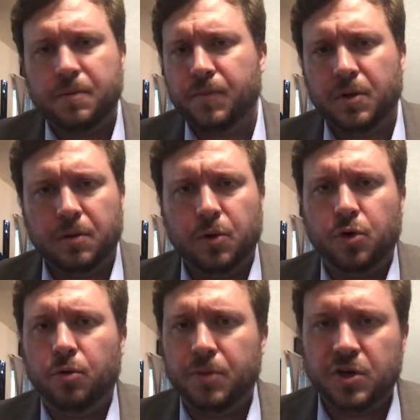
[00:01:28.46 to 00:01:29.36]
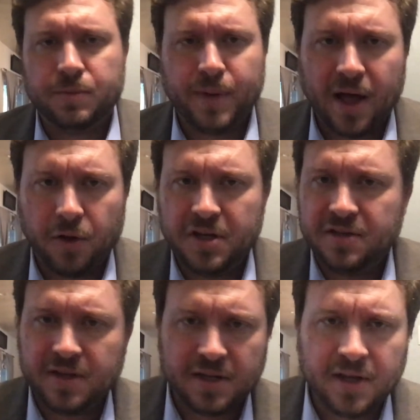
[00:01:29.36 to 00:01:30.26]
Local
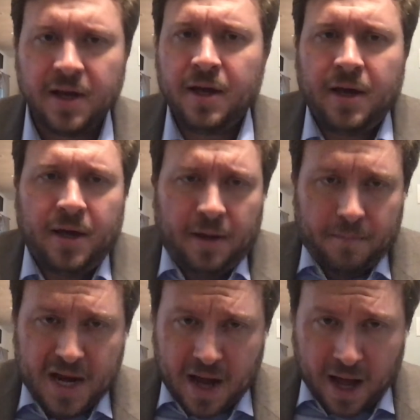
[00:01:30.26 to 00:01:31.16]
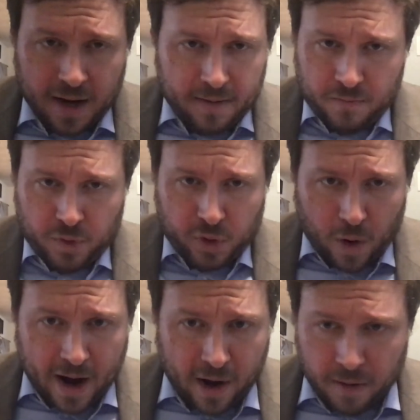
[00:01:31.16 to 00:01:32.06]
municipalities, cities may not
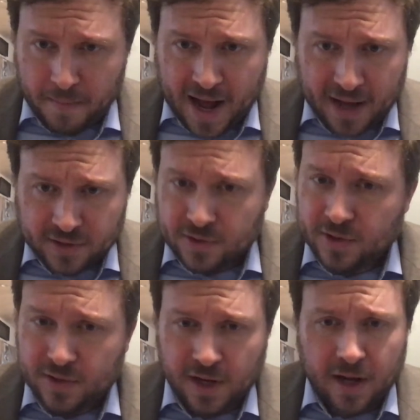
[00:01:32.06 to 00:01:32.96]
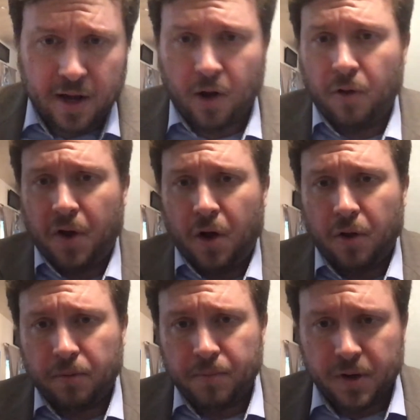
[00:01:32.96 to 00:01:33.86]
require masks.
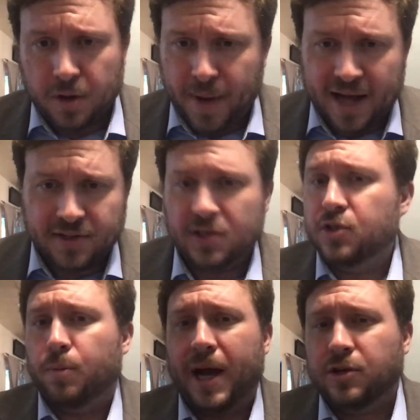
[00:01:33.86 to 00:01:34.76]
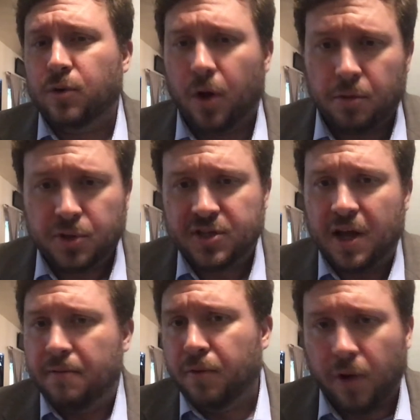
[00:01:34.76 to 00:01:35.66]
All capacities are back to
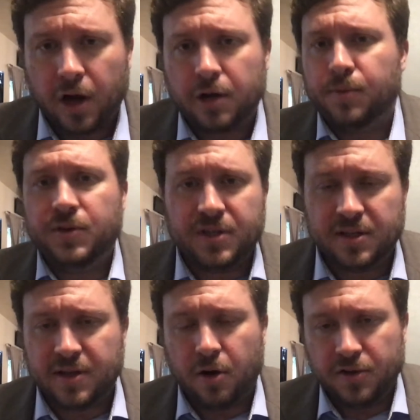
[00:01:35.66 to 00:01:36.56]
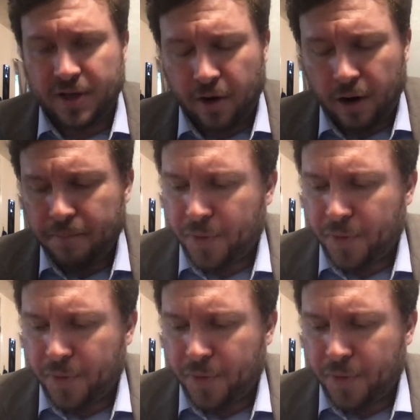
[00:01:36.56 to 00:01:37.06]
100%, full occupancy, et cetera, et cetera.